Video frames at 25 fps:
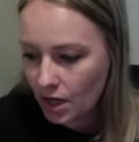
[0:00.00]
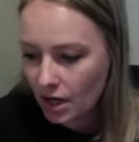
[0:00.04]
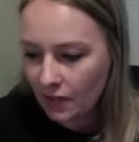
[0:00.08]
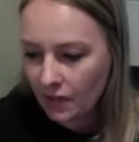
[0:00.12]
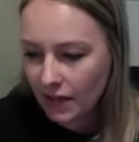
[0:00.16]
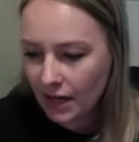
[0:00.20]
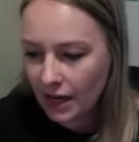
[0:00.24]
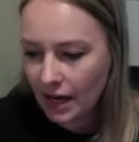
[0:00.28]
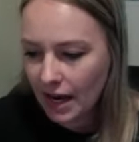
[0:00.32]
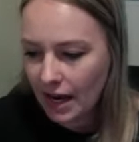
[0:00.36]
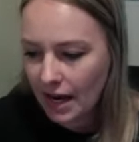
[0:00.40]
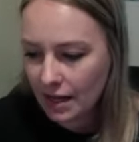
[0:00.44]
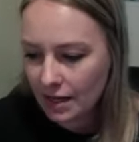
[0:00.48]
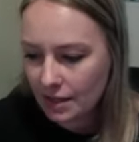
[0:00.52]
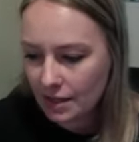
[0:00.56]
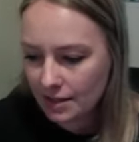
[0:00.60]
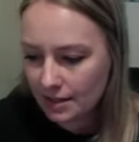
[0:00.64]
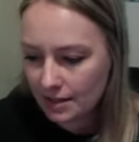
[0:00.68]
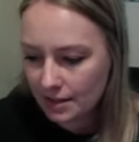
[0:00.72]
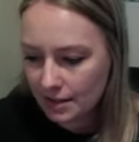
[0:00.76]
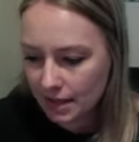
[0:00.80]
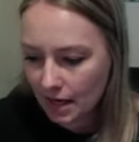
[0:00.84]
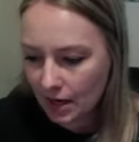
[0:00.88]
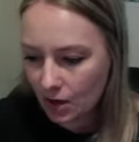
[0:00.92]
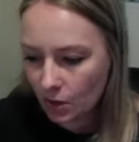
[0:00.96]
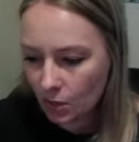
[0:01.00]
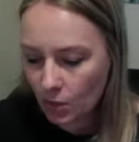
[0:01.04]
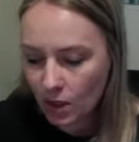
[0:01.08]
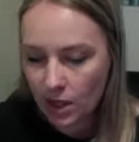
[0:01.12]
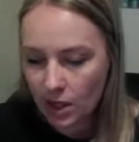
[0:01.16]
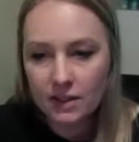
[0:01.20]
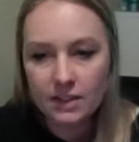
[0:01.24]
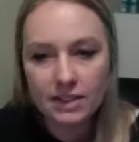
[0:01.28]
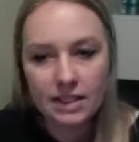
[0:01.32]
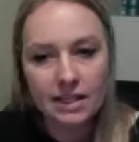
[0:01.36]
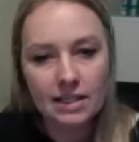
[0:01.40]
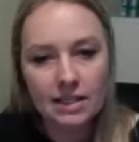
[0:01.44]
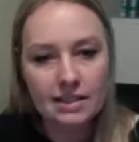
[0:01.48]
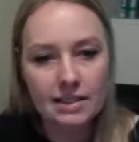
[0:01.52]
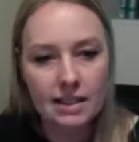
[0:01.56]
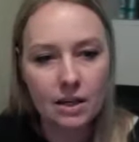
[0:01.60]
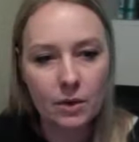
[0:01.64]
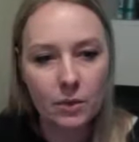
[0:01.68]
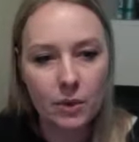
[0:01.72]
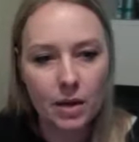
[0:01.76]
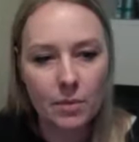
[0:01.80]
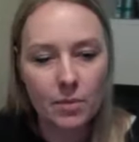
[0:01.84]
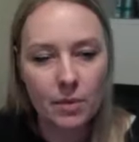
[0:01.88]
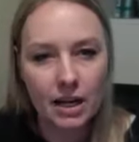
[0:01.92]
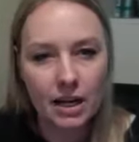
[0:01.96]
they had a sale one of the days that I
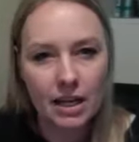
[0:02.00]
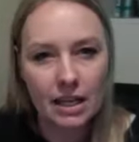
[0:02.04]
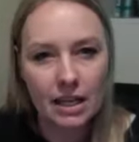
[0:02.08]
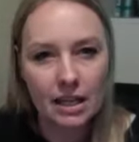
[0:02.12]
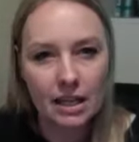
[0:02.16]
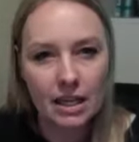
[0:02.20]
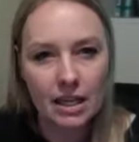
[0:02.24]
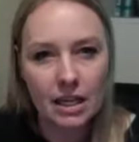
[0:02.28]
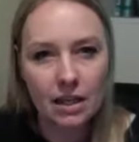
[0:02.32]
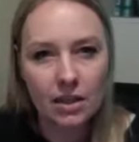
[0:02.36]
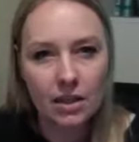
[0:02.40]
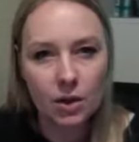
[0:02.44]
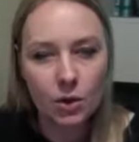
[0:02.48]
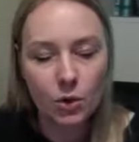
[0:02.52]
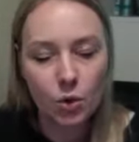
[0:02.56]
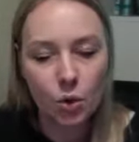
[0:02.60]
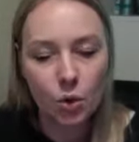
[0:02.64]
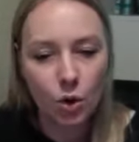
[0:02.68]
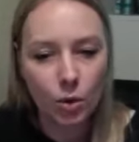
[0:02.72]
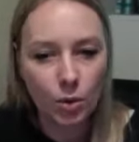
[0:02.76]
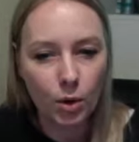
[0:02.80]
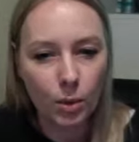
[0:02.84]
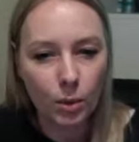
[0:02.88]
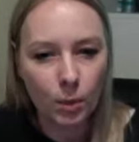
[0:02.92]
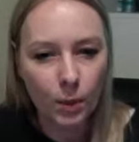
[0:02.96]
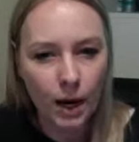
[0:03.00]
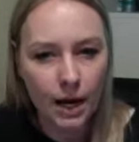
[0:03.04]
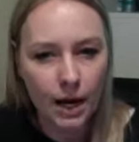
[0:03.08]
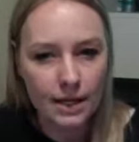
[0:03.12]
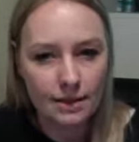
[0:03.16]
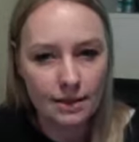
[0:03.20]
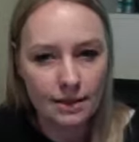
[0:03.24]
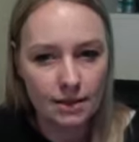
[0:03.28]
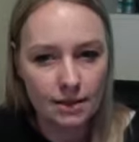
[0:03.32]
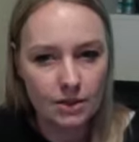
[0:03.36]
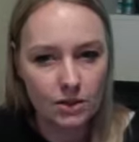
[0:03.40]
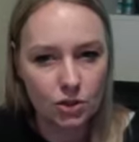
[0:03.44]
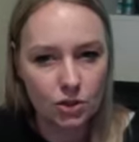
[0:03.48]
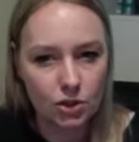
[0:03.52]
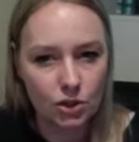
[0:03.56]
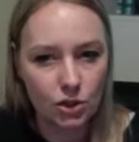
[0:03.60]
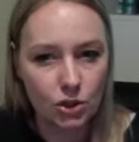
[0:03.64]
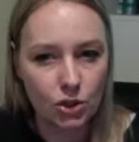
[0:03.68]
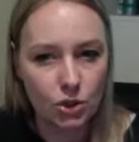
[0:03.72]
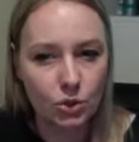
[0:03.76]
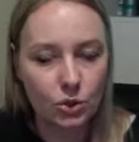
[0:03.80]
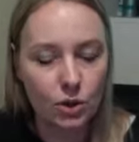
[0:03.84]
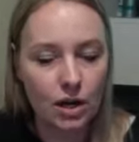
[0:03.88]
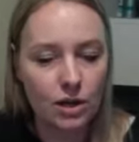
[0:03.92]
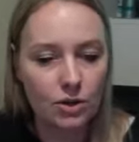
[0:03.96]
went, but I think their normal price is
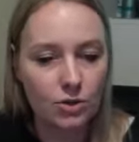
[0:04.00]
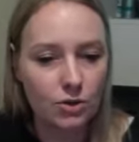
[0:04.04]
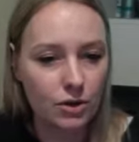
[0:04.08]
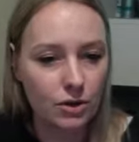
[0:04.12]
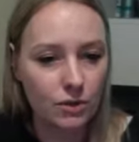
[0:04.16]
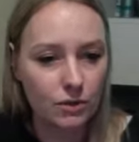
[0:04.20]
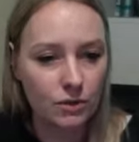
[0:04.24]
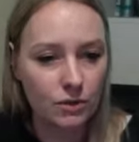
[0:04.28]
$250